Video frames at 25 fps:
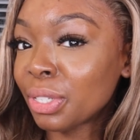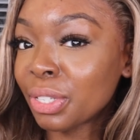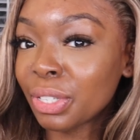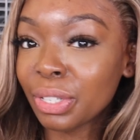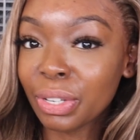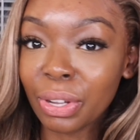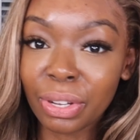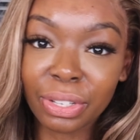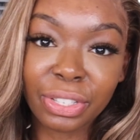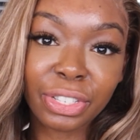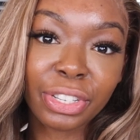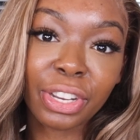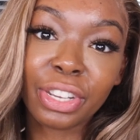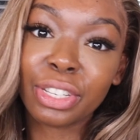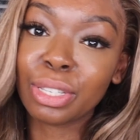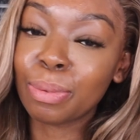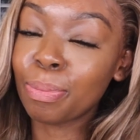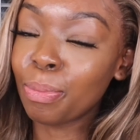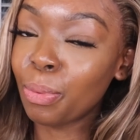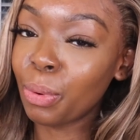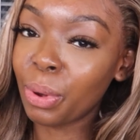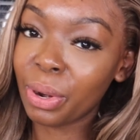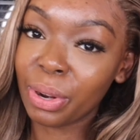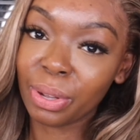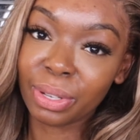noches,
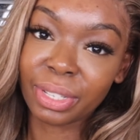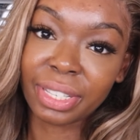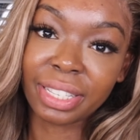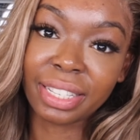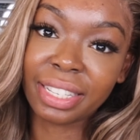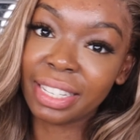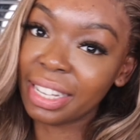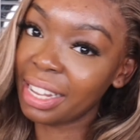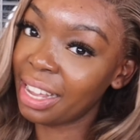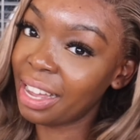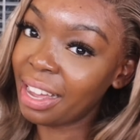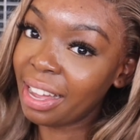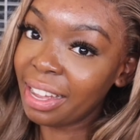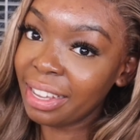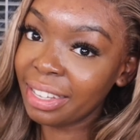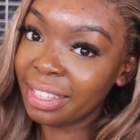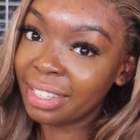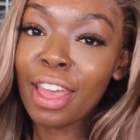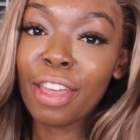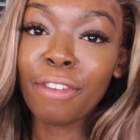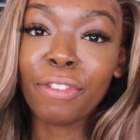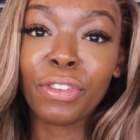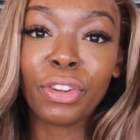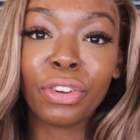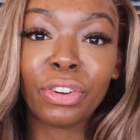buenos dias.
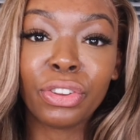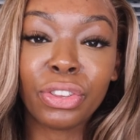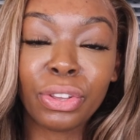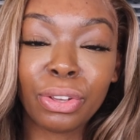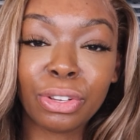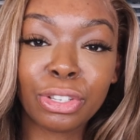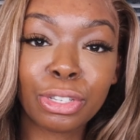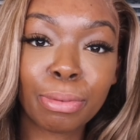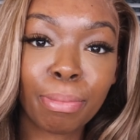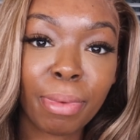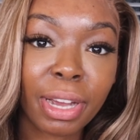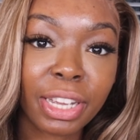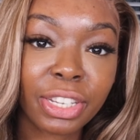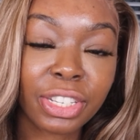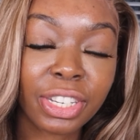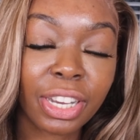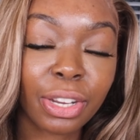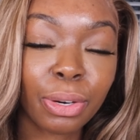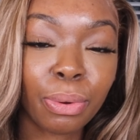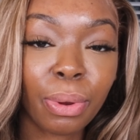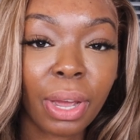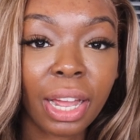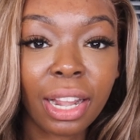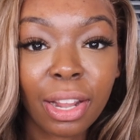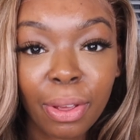If you're new to my
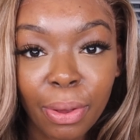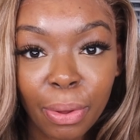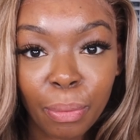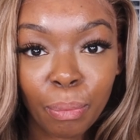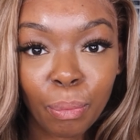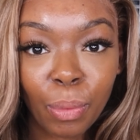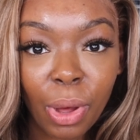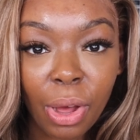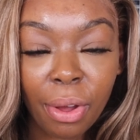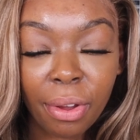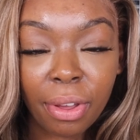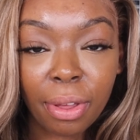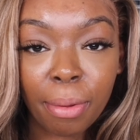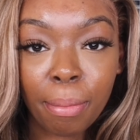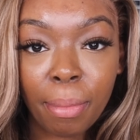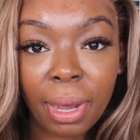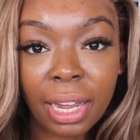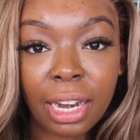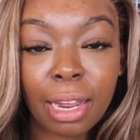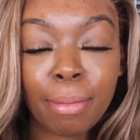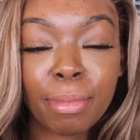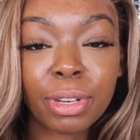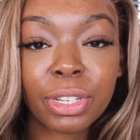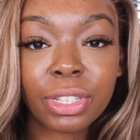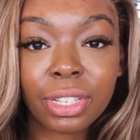channel, hello and welcome. My
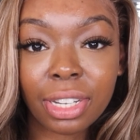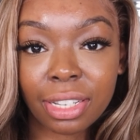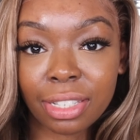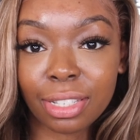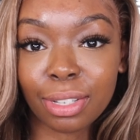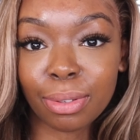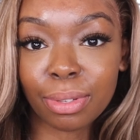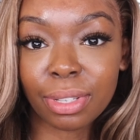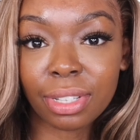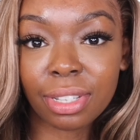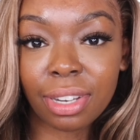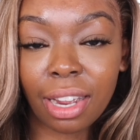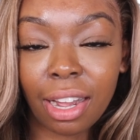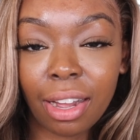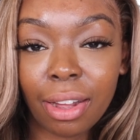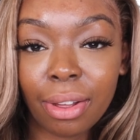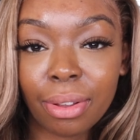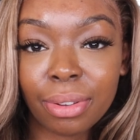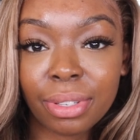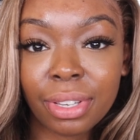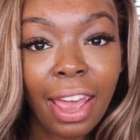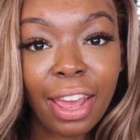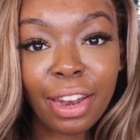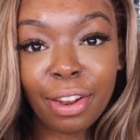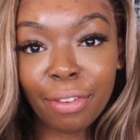name is Shantell
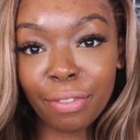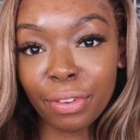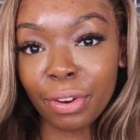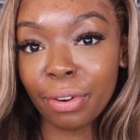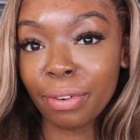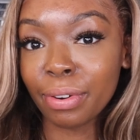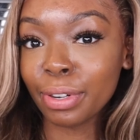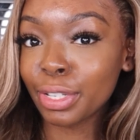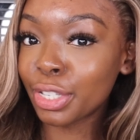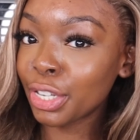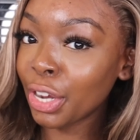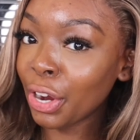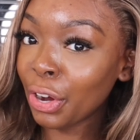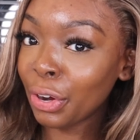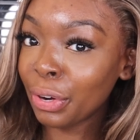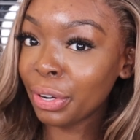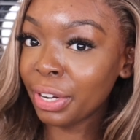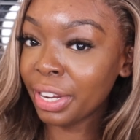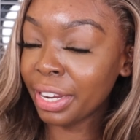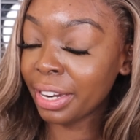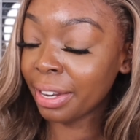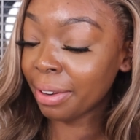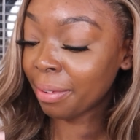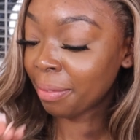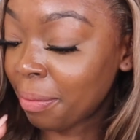Styles. And if you're
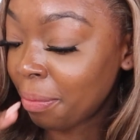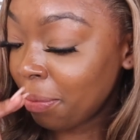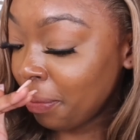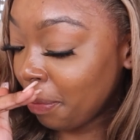returning,